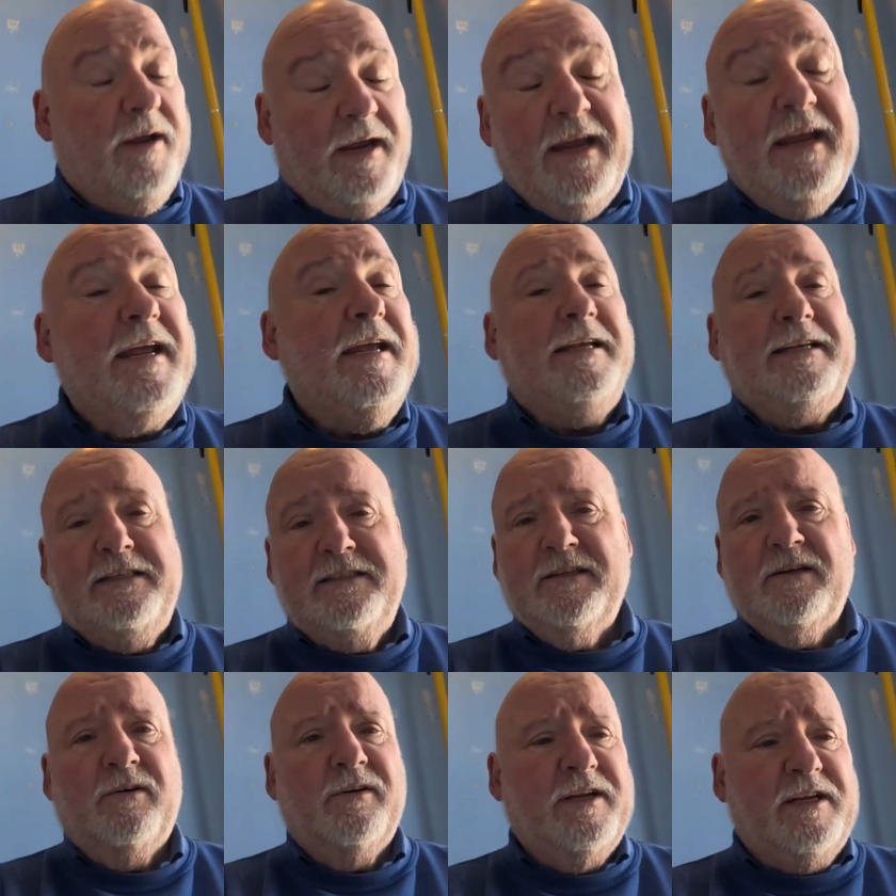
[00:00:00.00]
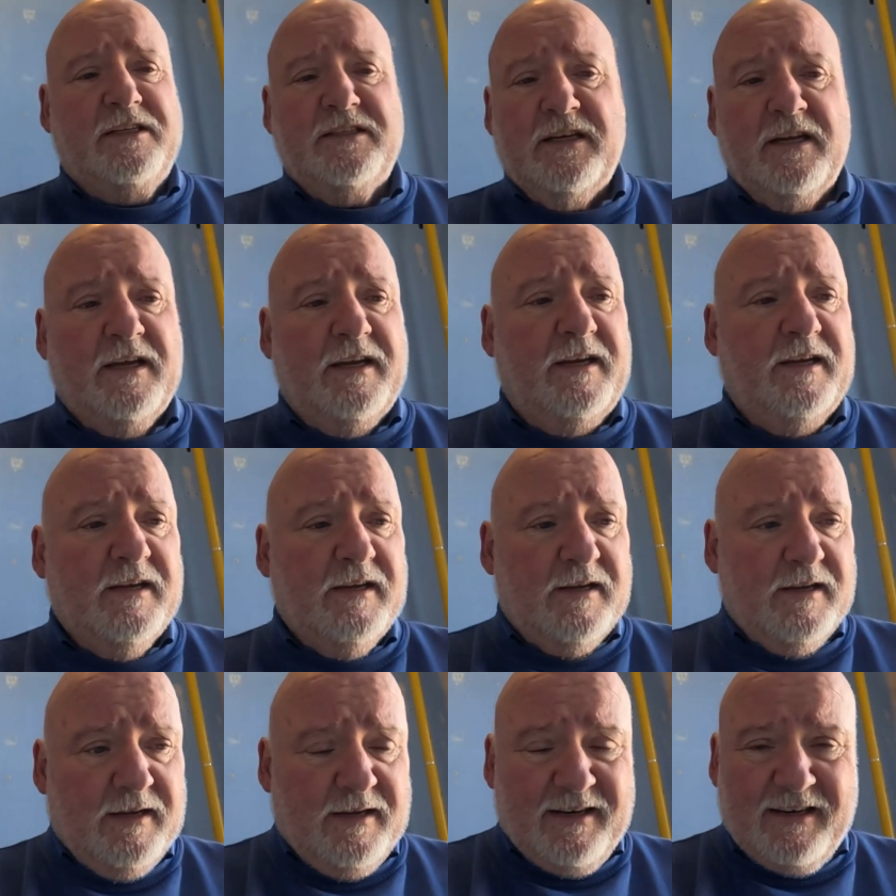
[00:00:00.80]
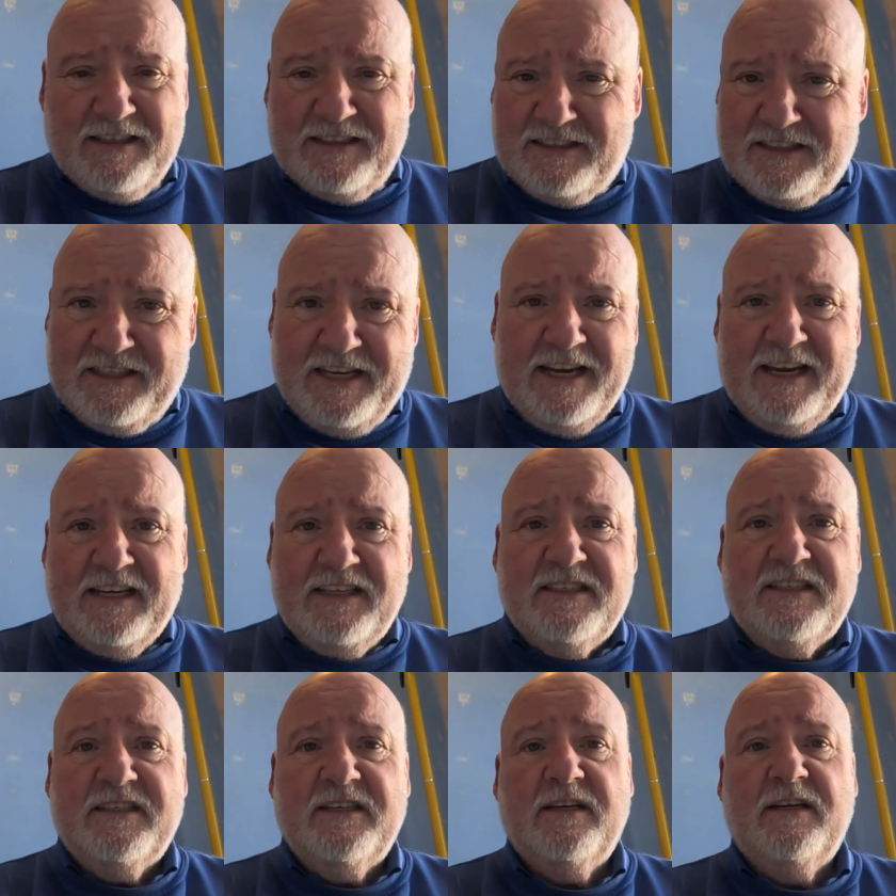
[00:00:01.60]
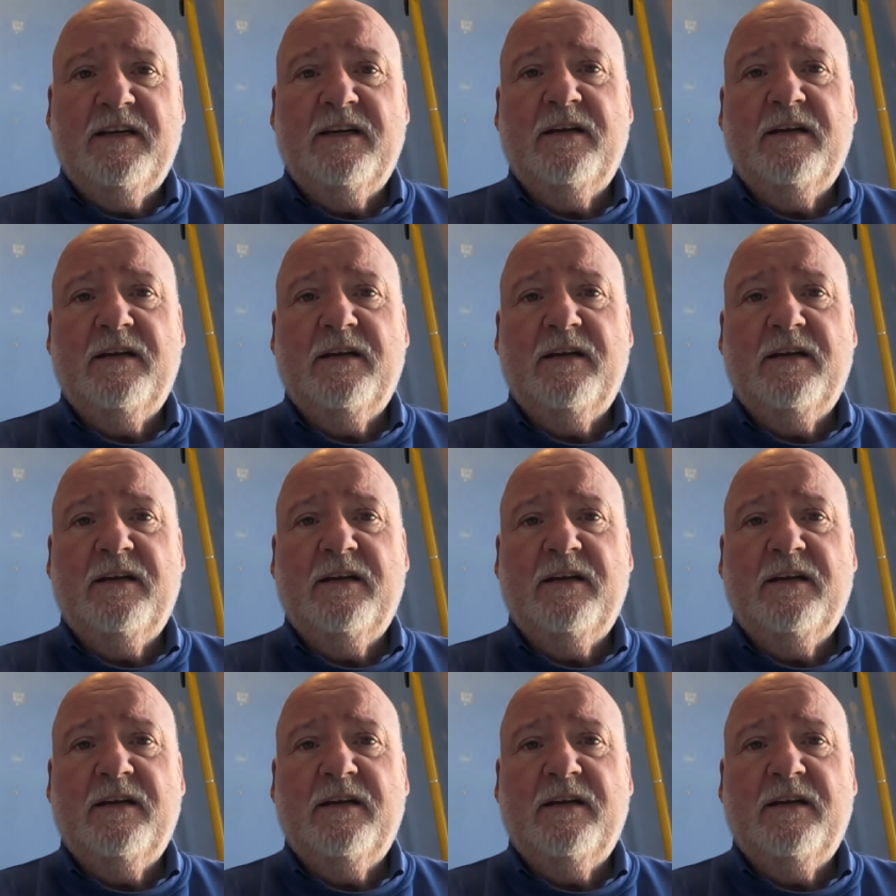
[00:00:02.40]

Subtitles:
It is, honestly, because this